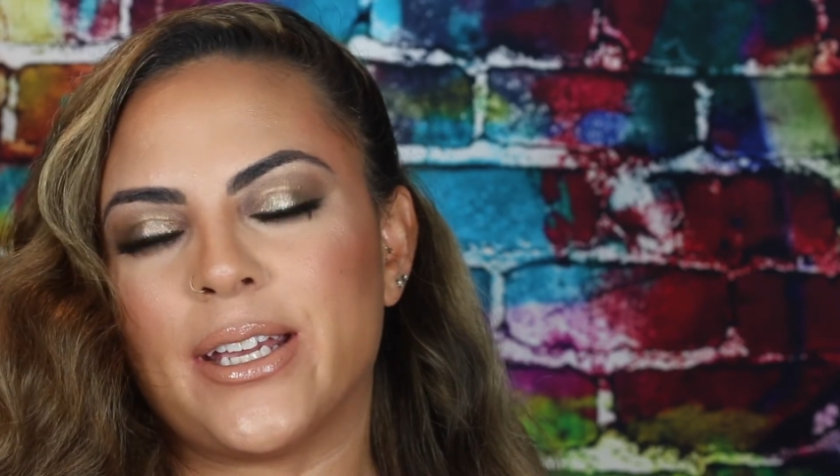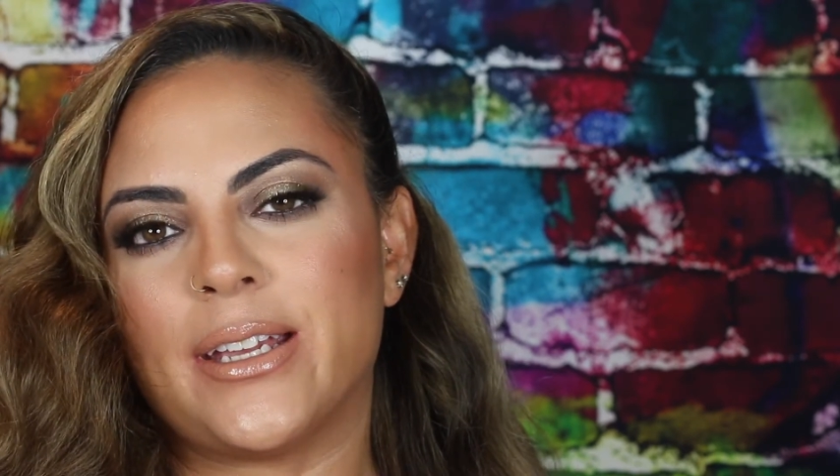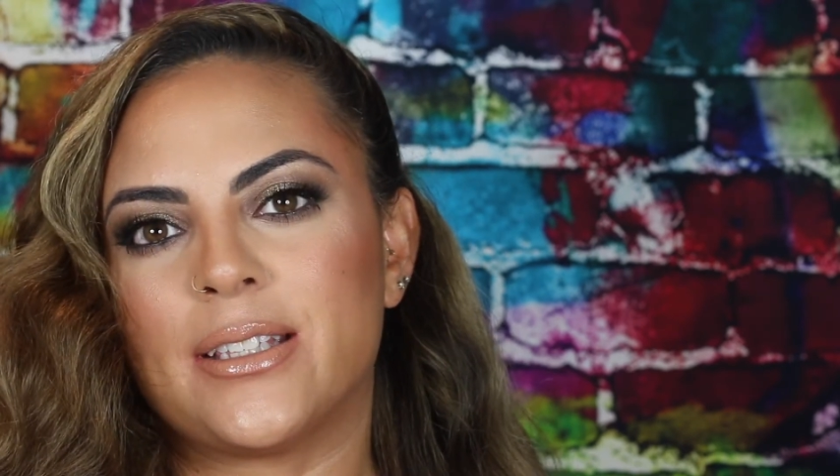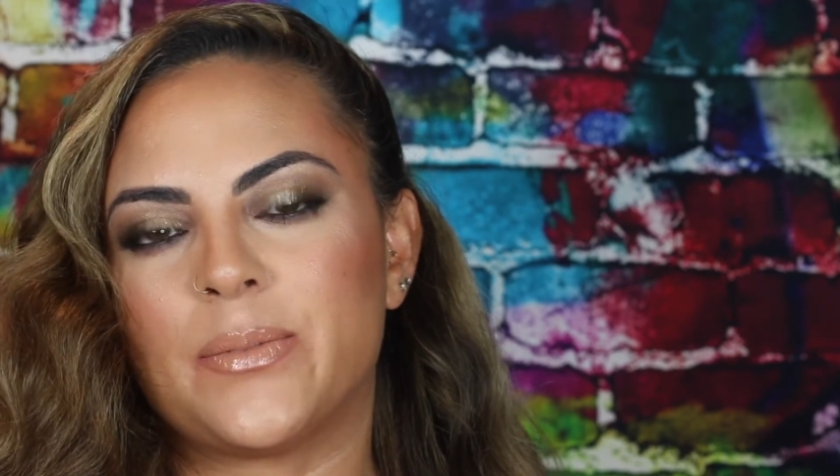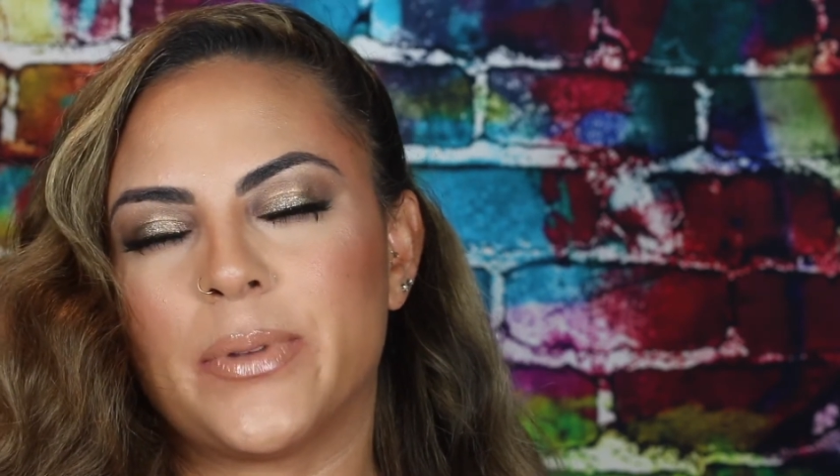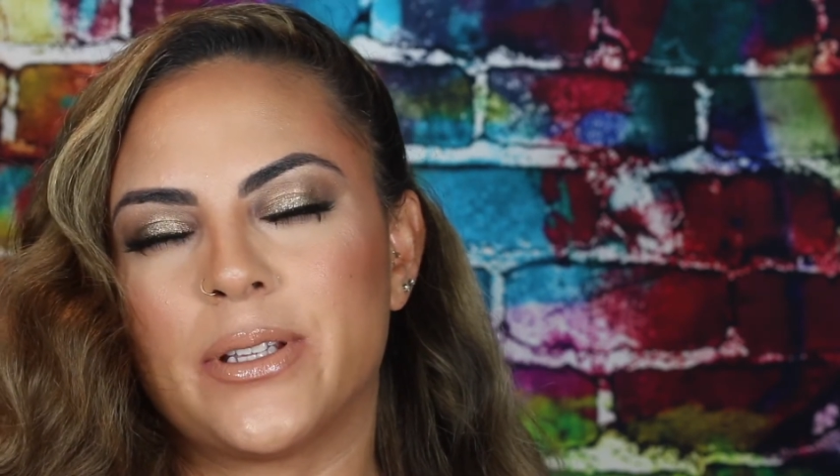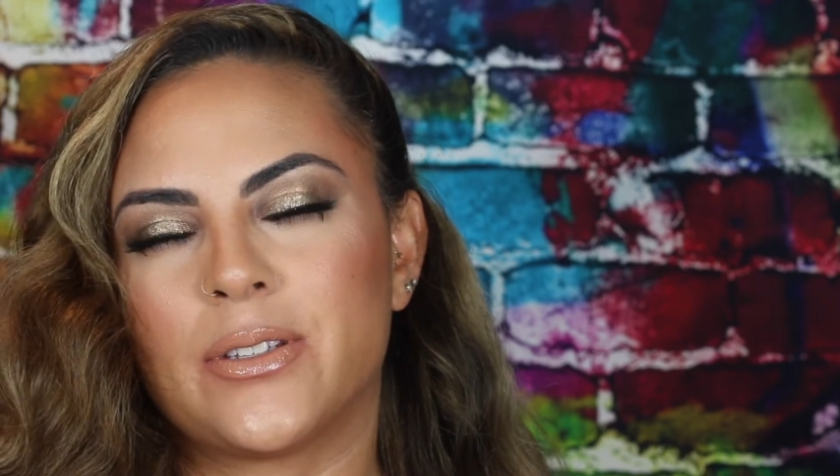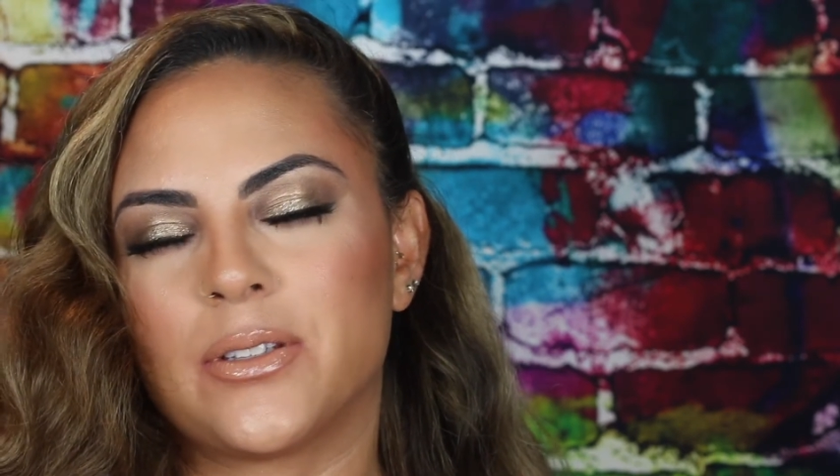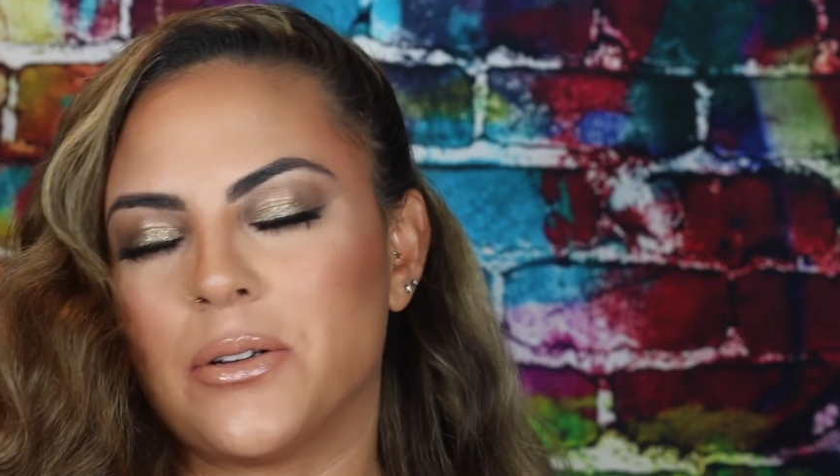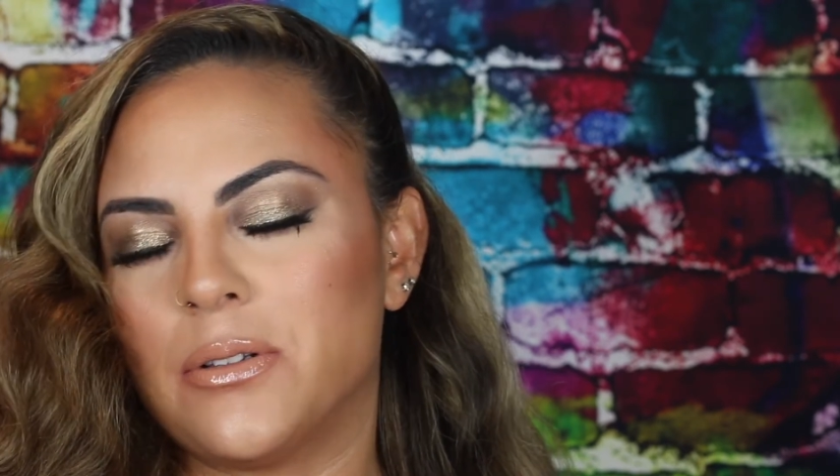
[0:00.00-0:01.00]
It's been
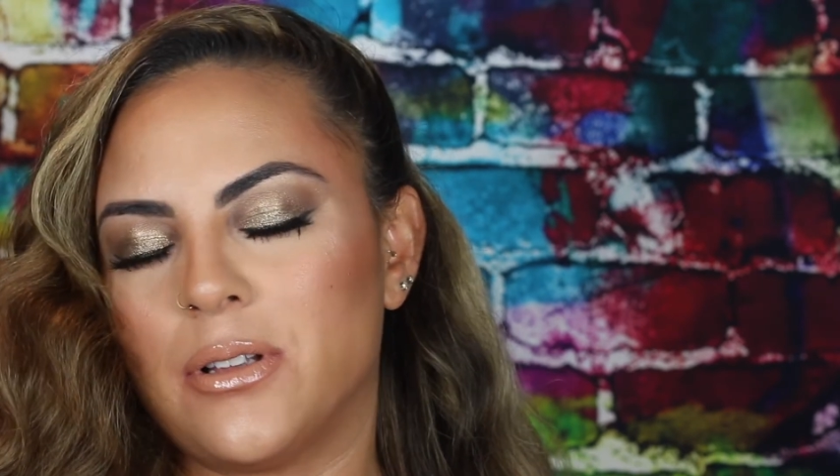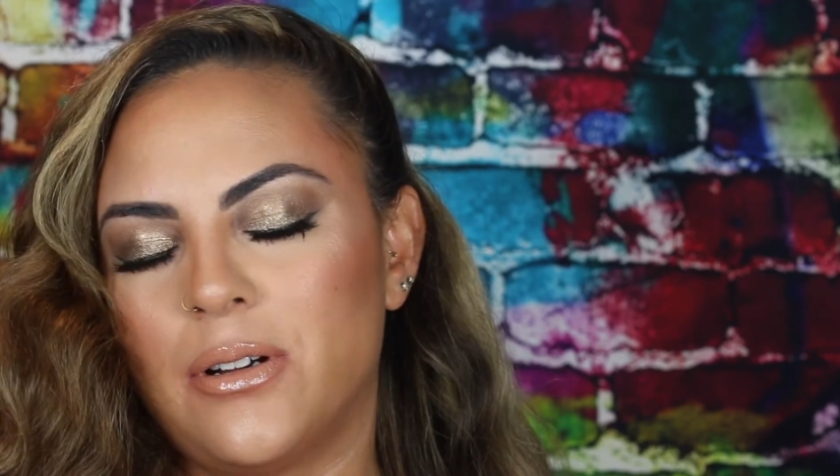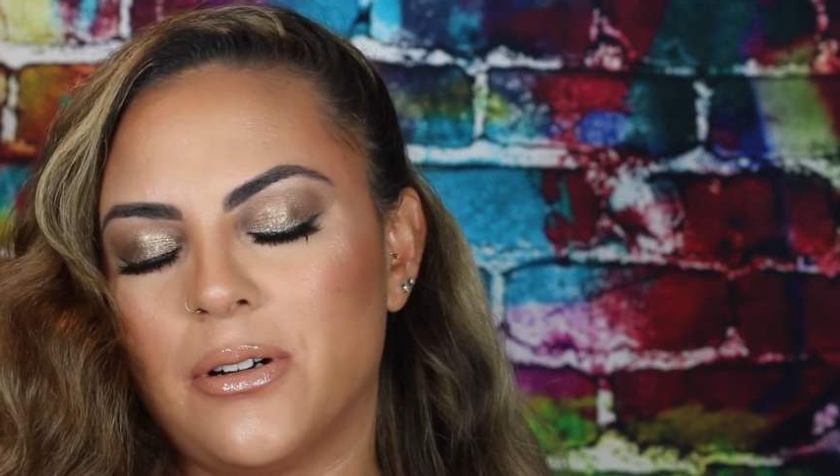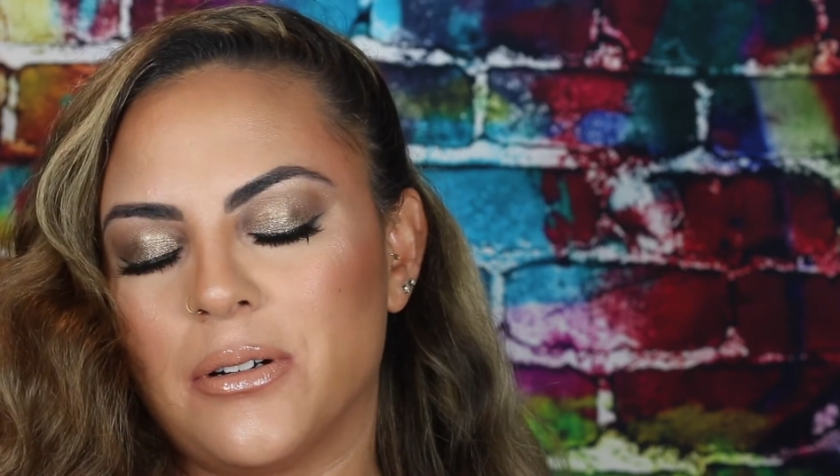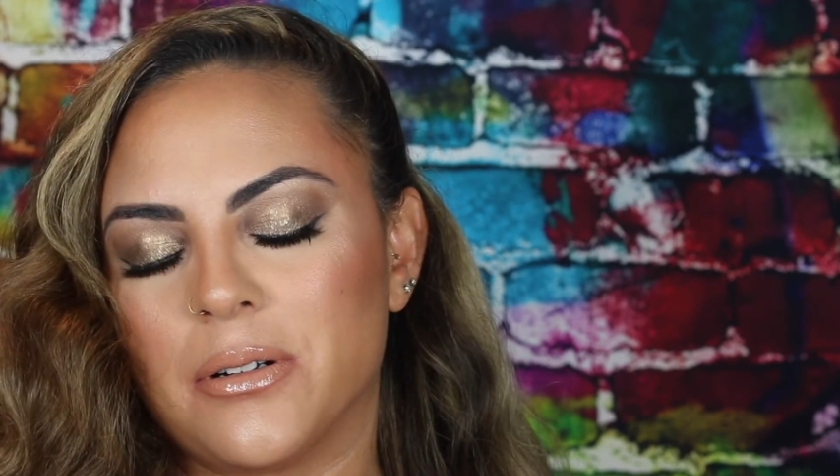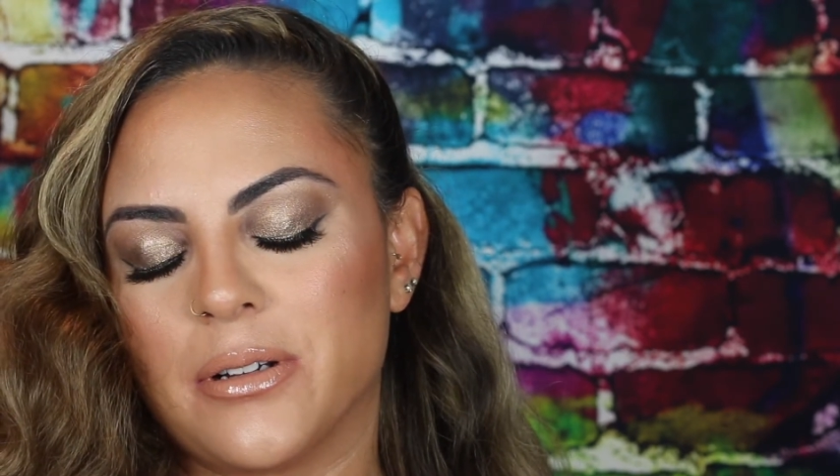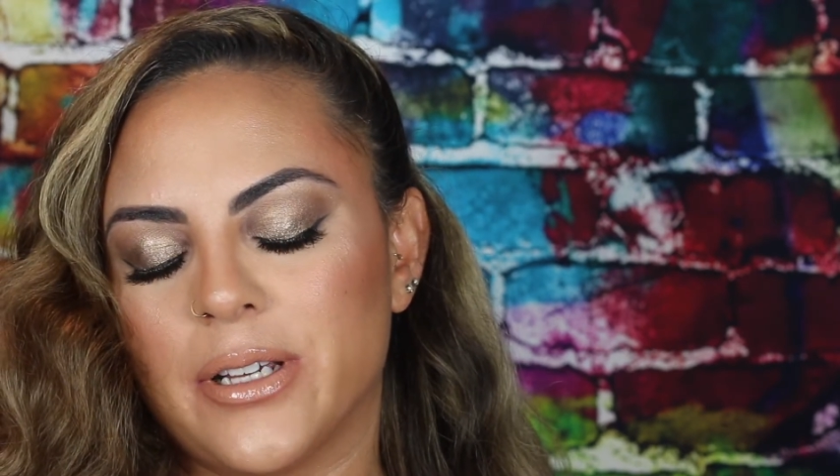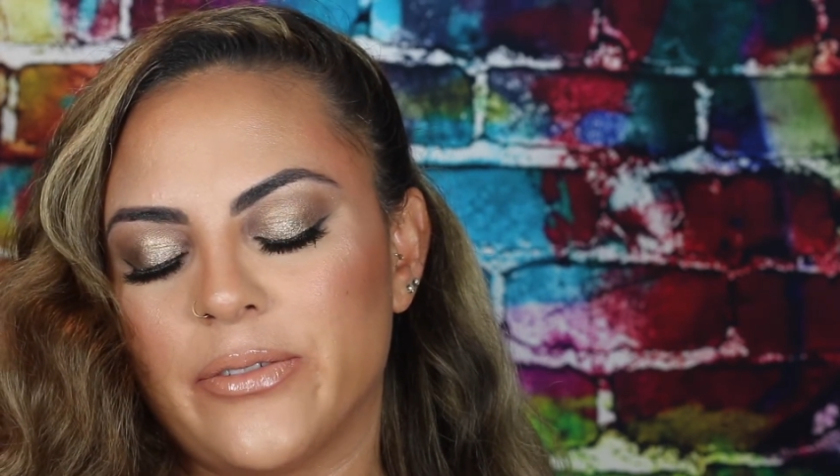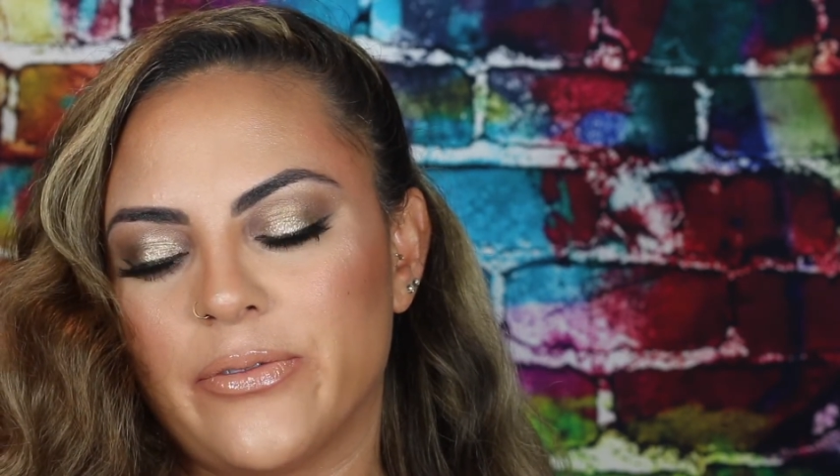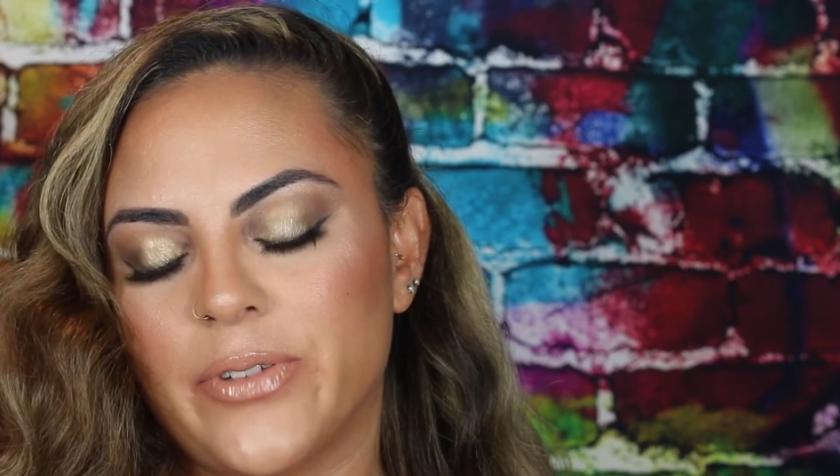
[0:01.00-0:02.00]
so long. It
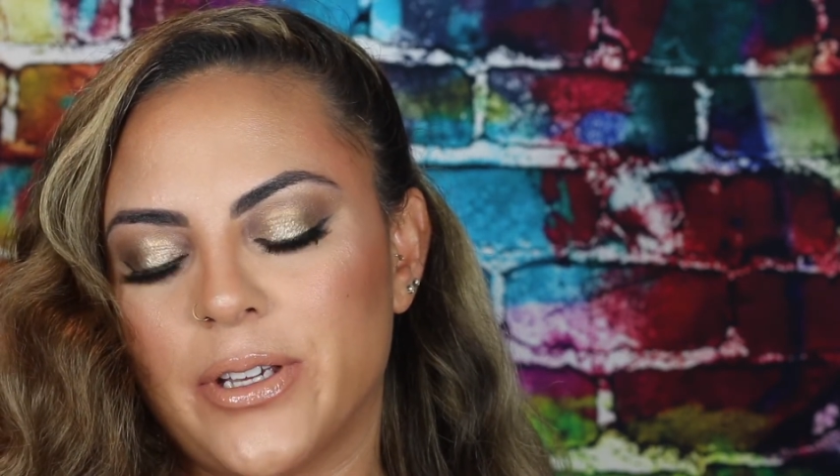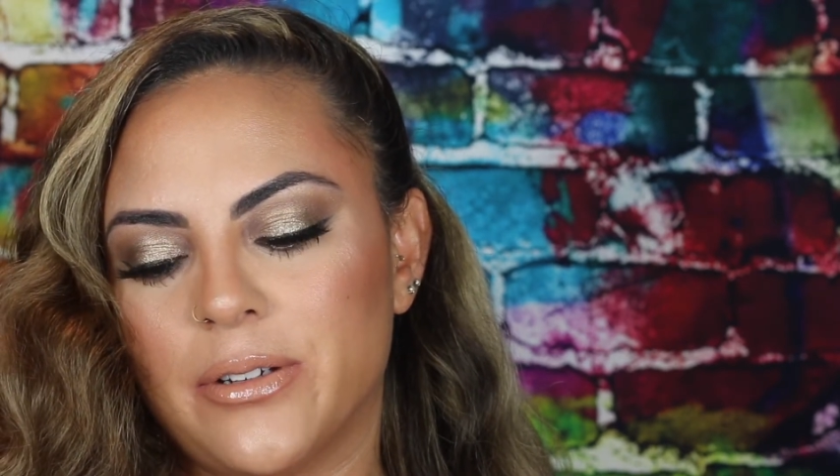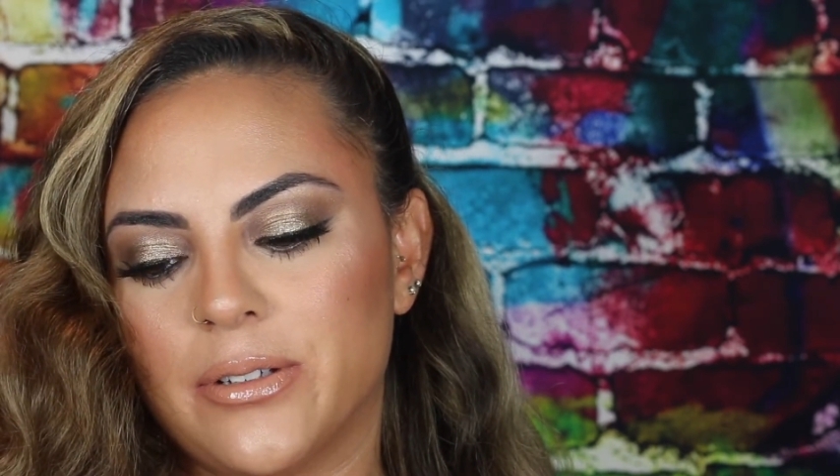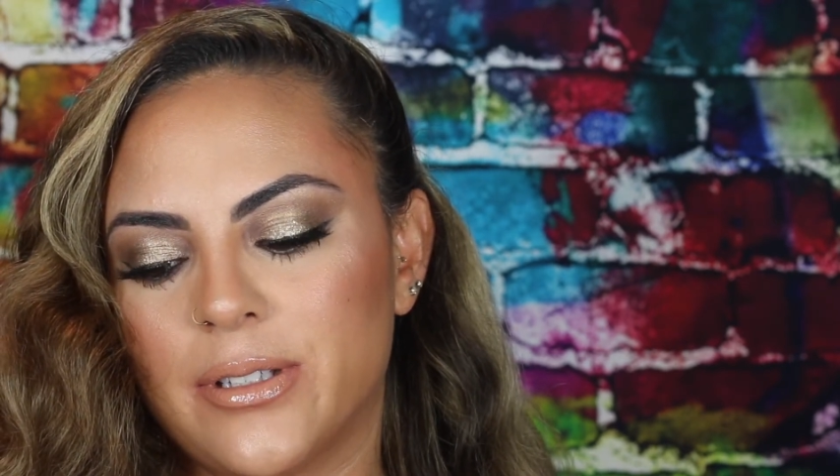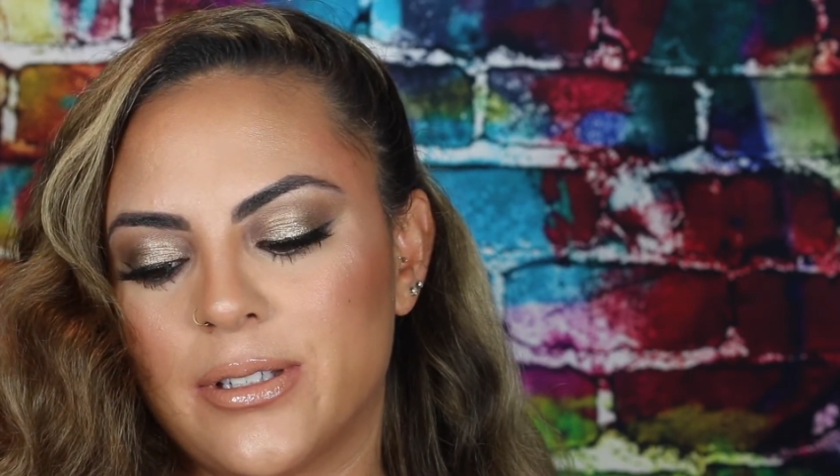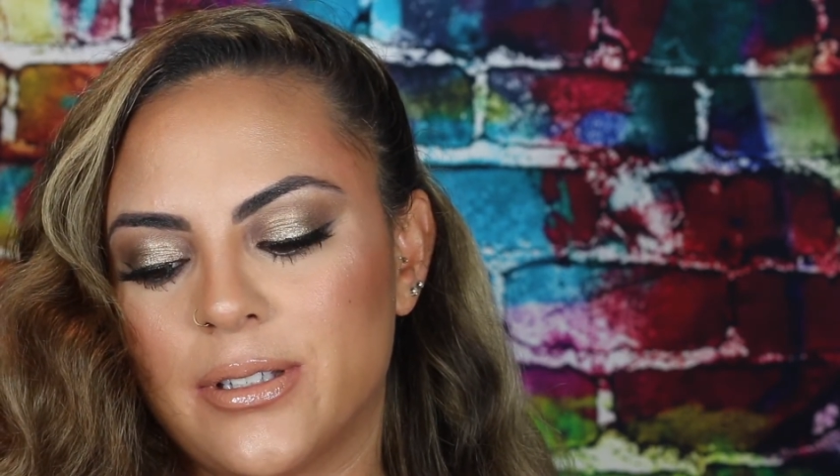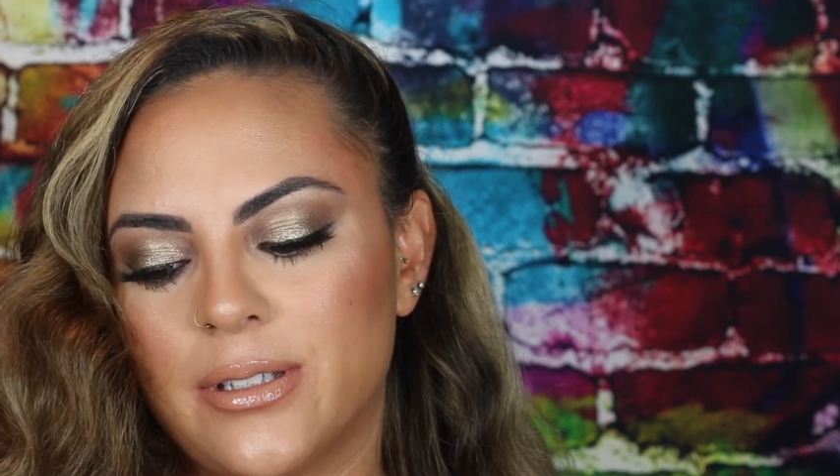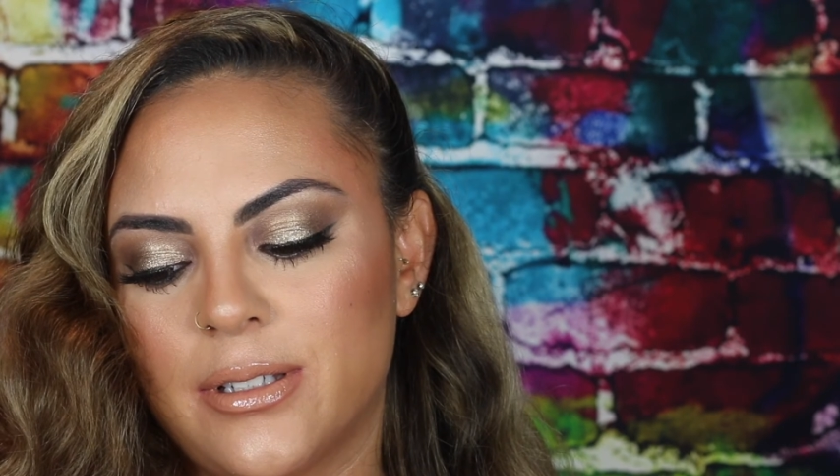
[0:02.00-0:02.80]
feels,